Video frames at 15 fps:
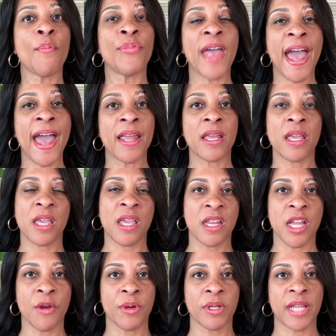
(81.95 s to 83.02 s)
that
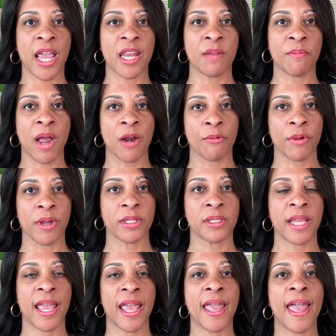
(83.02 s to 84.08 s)
it irritated my wrist.